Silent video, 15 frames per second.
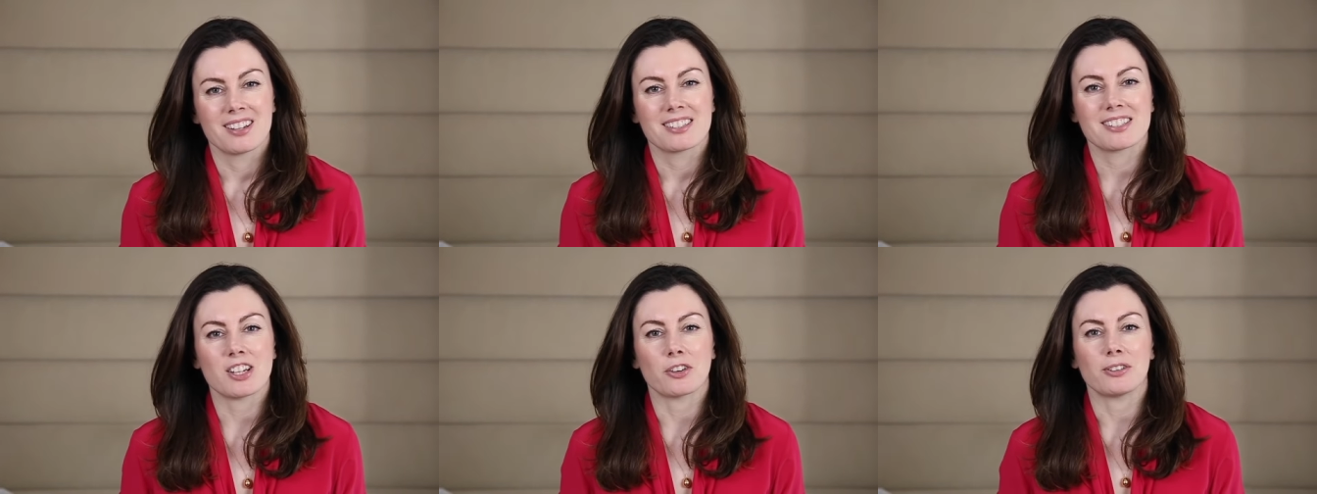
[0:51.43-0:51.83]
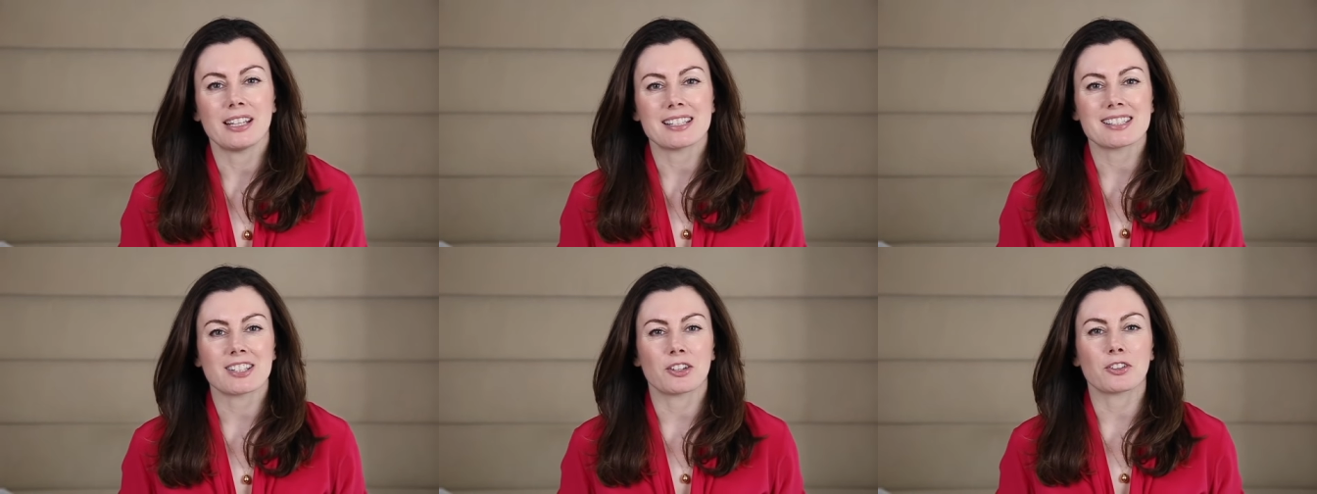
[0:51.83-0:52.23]
So
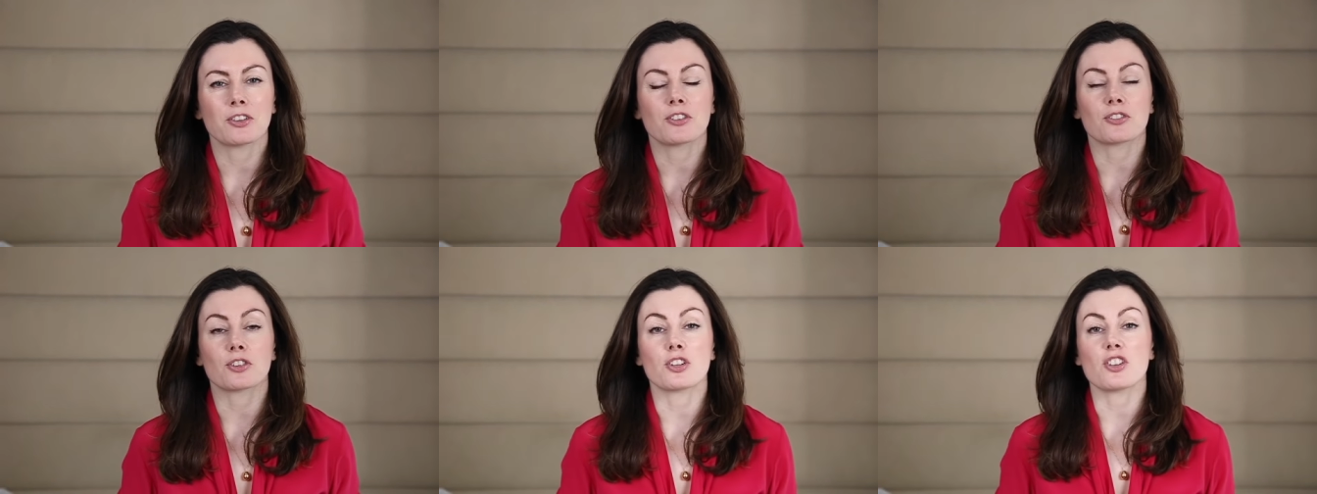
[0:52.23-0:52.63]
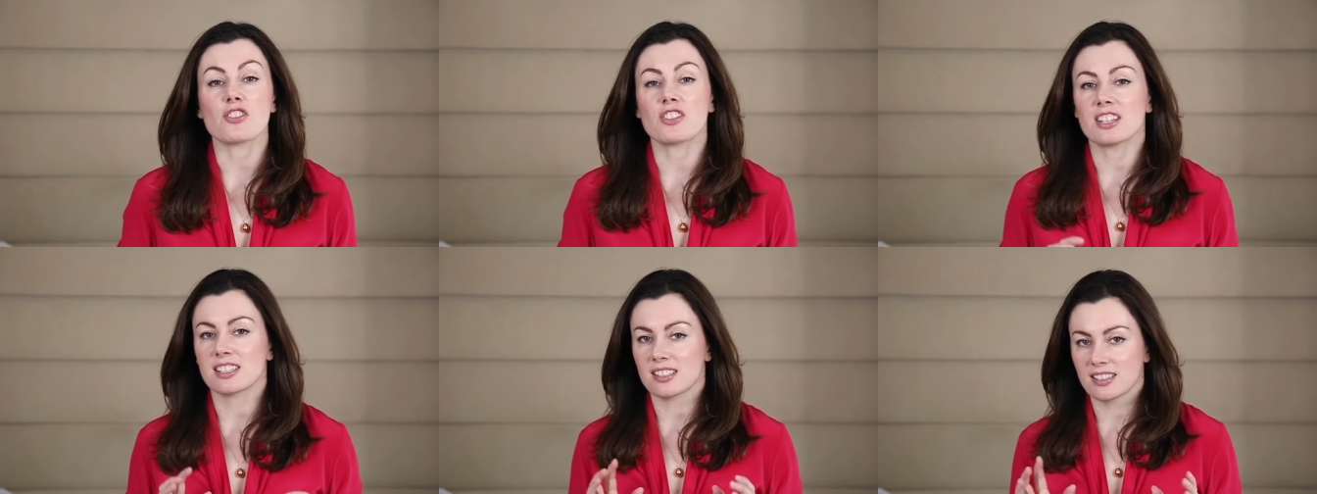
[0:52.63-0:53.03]
let's go through
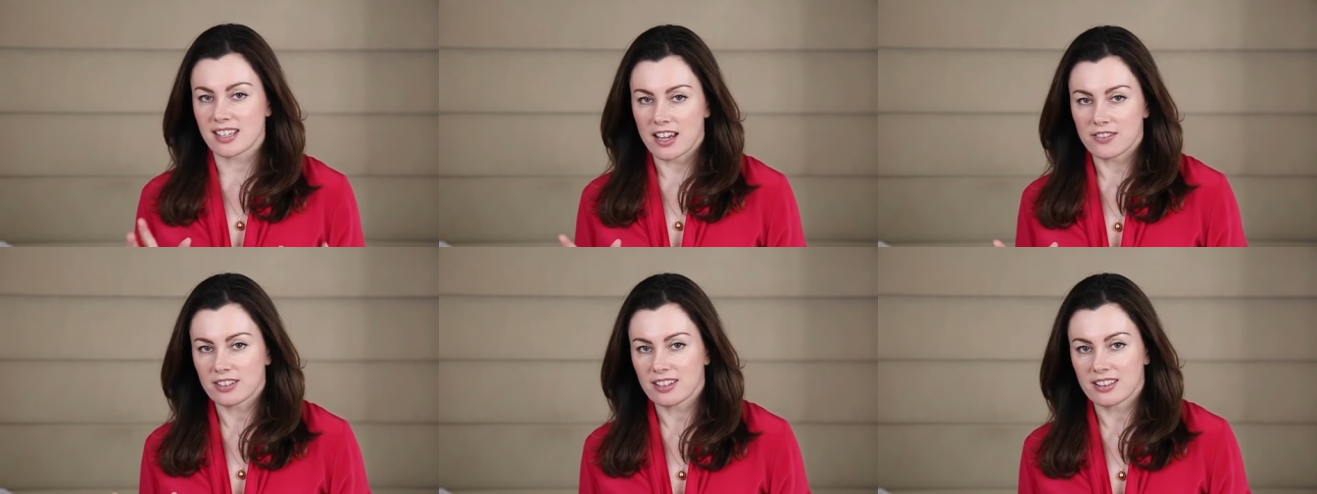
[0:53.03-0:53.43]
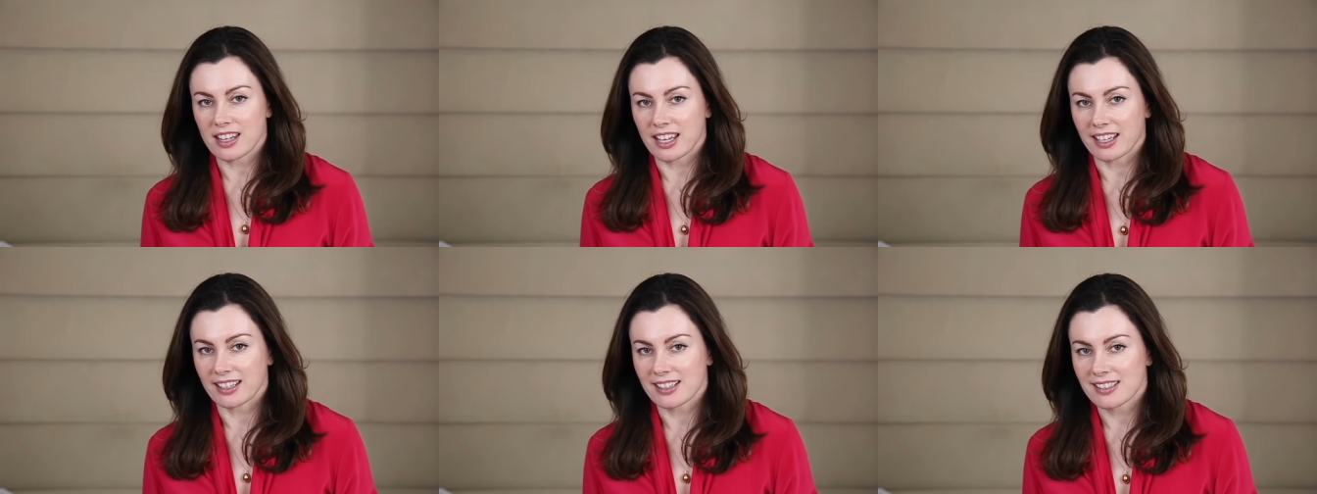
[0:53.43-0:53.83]
the seven
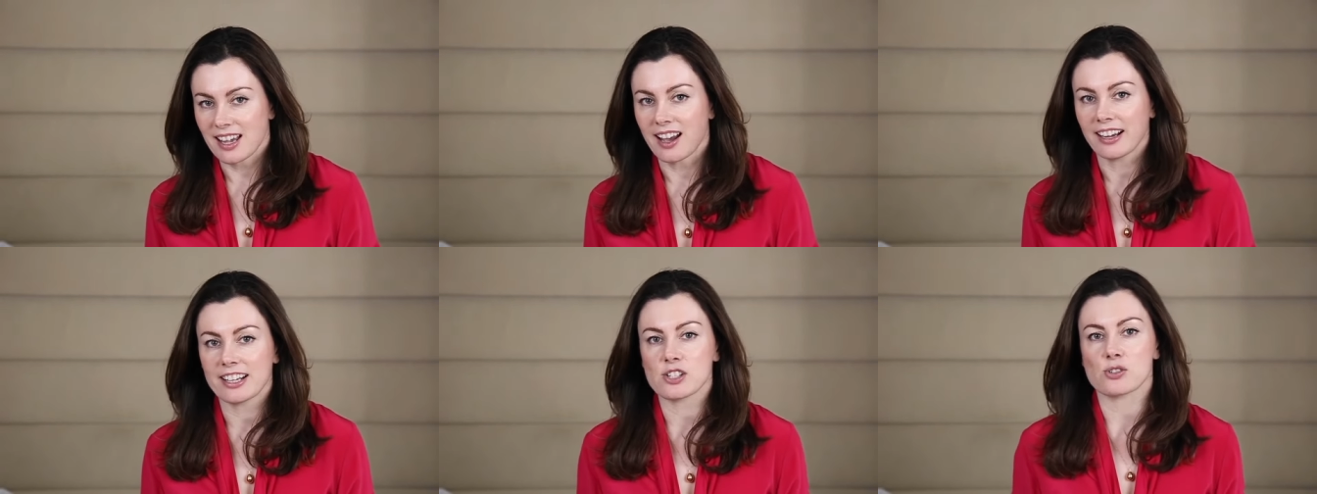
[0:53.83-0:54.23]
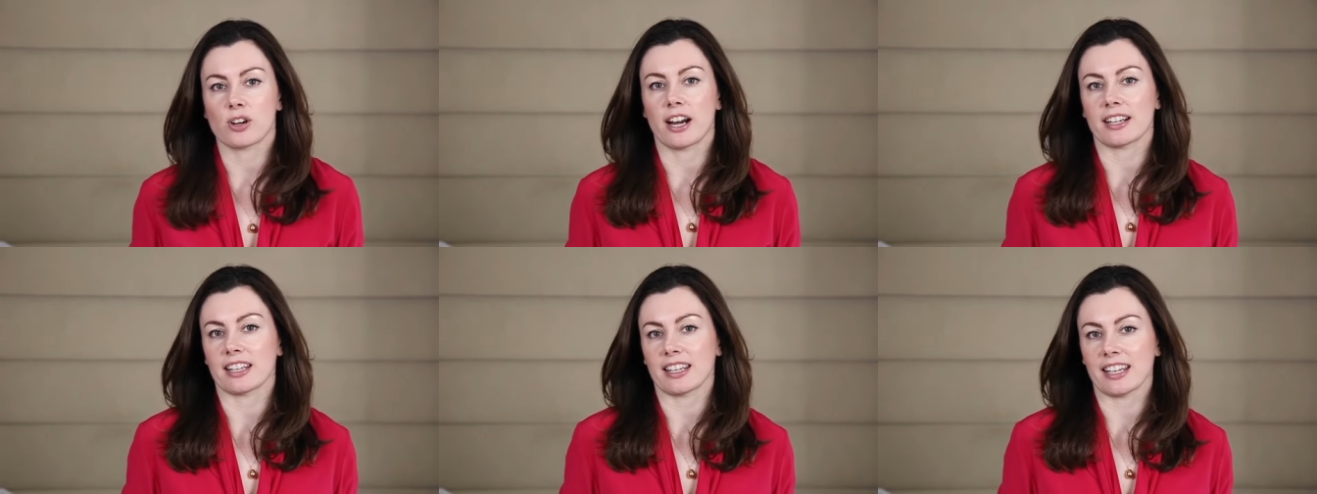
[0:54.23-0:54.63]
things I
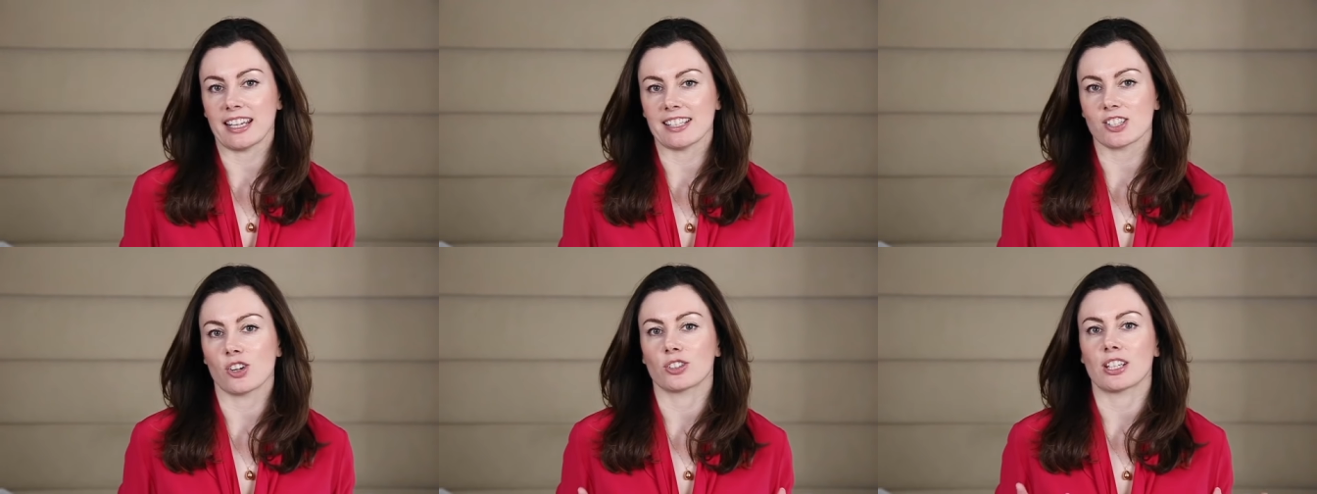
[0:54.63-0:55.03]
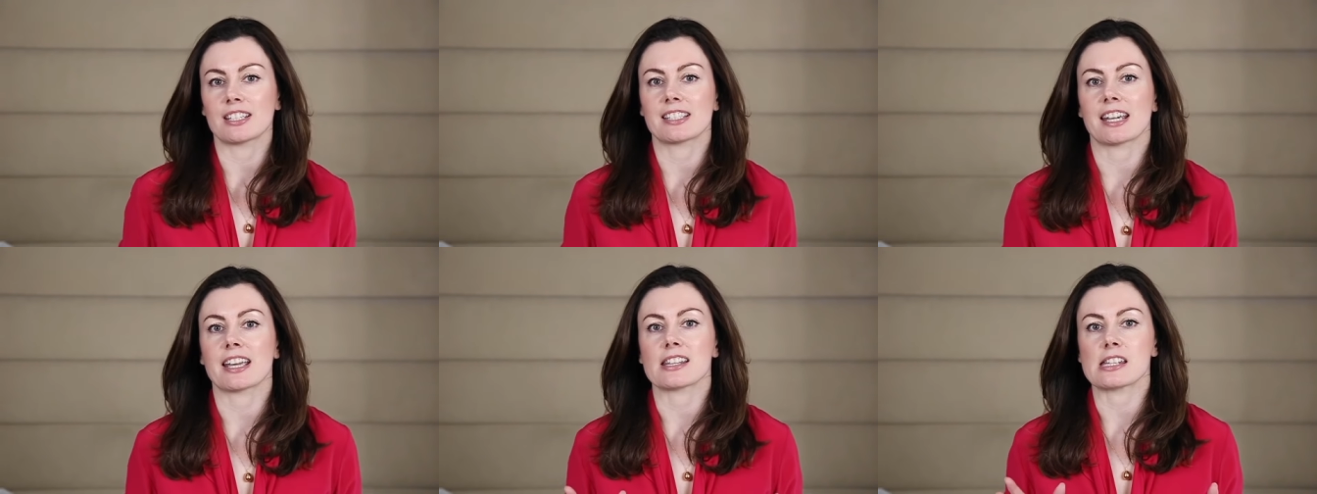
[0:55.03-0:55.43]
try to eat on
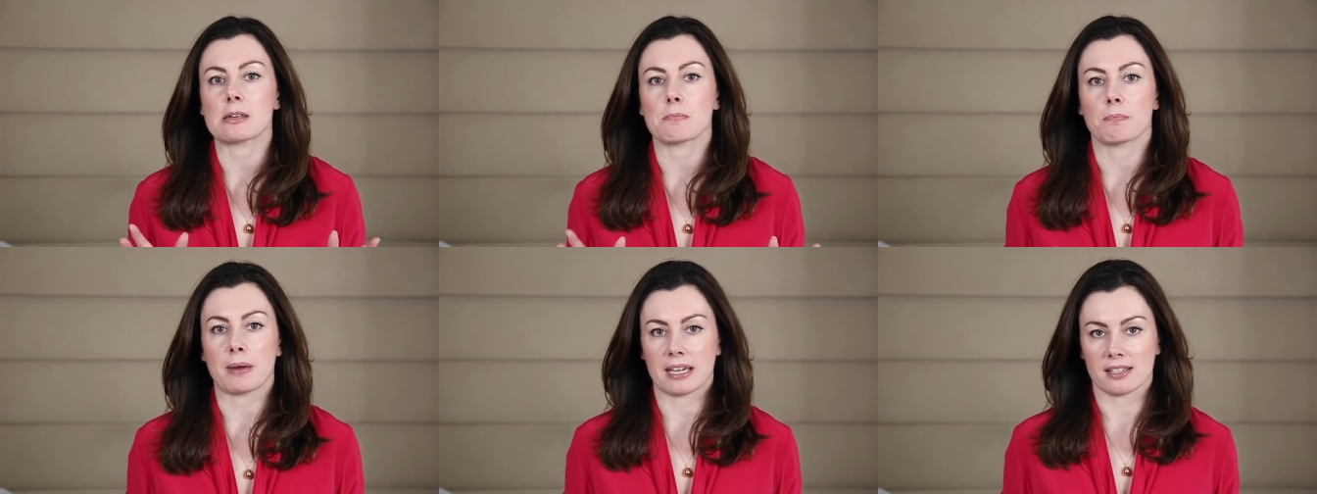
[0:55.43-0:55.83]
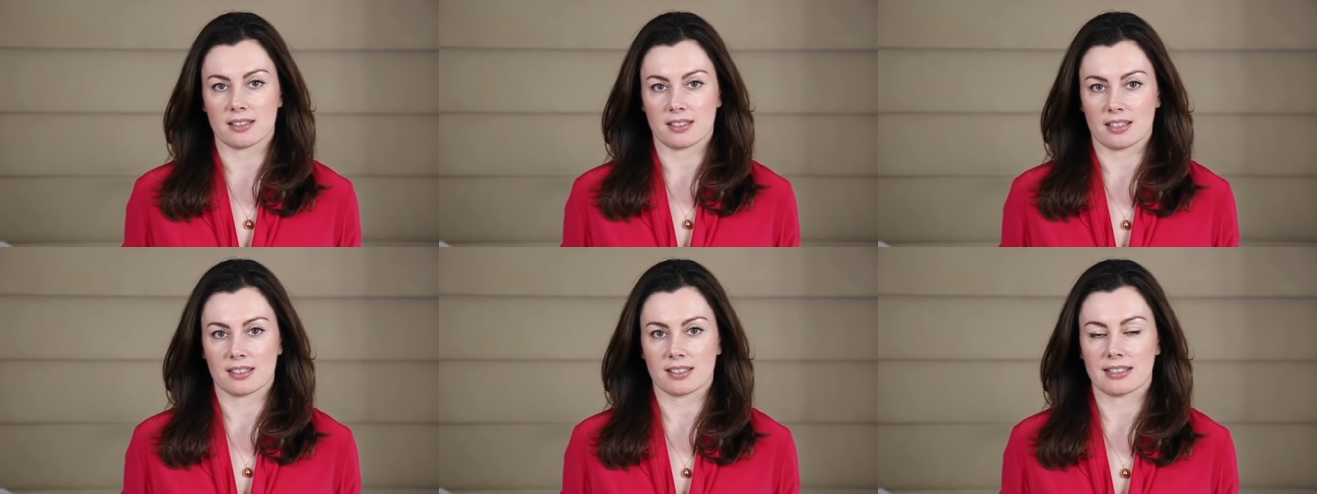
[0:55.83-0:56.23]
a daily
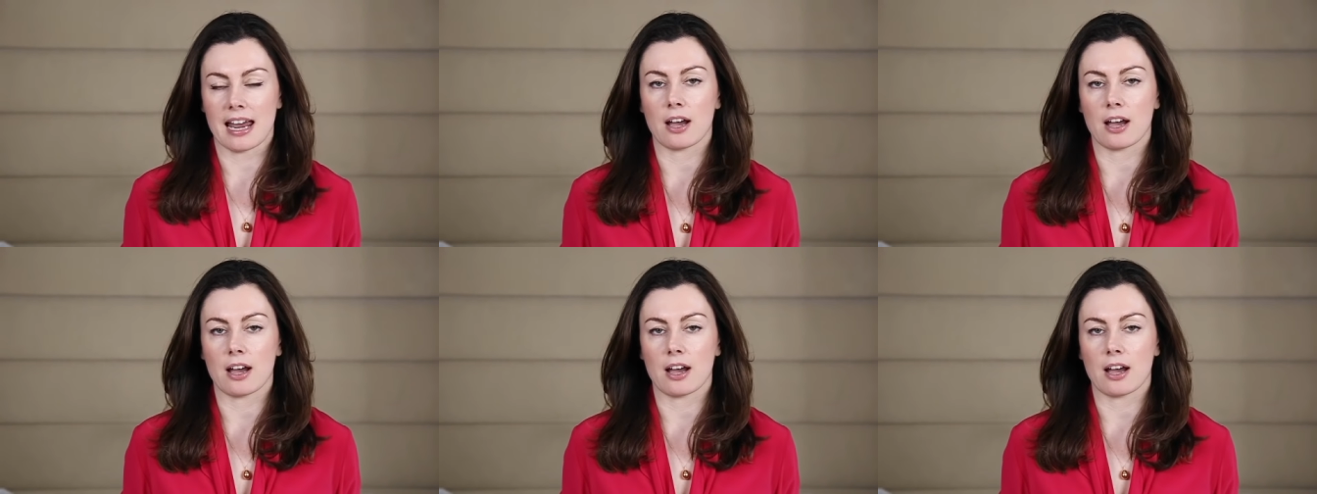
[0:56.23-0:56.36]
basis.